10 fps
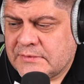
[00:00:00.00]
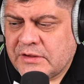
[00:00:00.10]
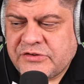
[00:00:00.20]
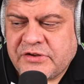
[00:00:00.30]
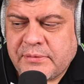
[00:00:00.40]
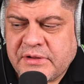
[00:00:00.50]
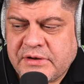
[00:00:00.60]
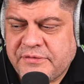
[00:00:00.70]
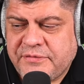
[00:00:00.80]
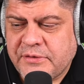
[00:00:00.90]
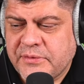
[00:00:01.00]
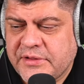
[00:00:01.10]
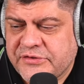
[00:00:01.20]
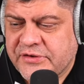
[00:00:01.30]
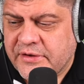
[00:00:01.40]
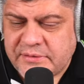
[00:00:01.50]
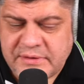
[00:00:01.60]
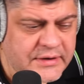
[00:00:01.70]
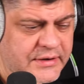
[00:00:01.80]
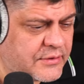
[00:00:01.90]
Something different with the sound.
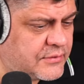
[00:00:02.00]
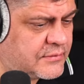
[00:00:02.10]
Hang on.